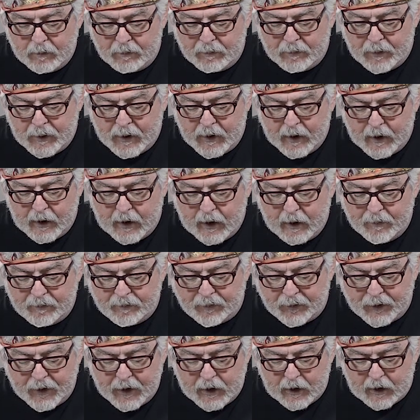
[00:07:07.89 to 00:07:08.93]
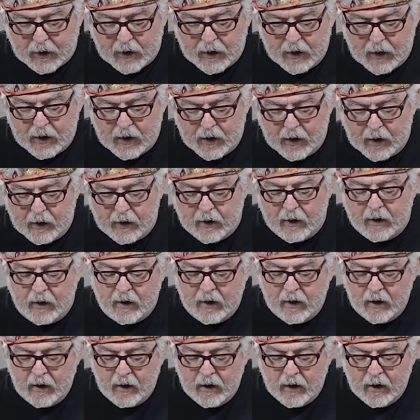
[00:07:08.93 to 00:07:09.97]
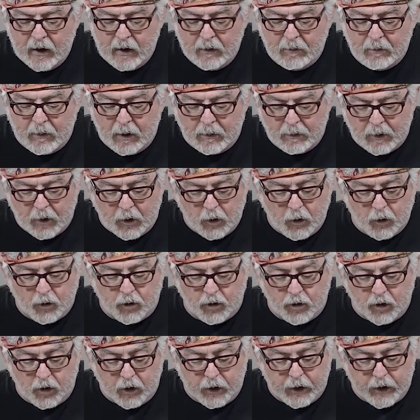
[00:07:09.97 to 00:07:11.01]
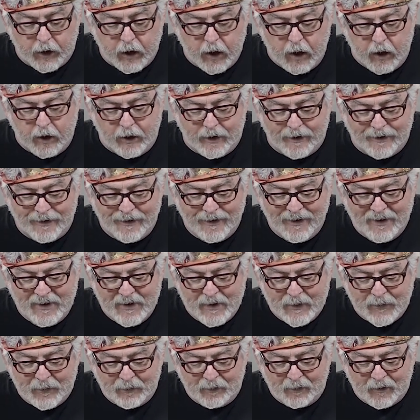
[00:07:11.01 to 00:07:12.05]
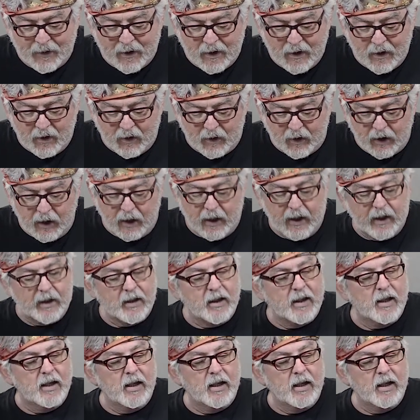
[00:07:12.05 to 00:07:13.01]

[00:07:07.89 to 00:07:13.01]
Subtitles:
but I'm thinking maybe you should. Okay.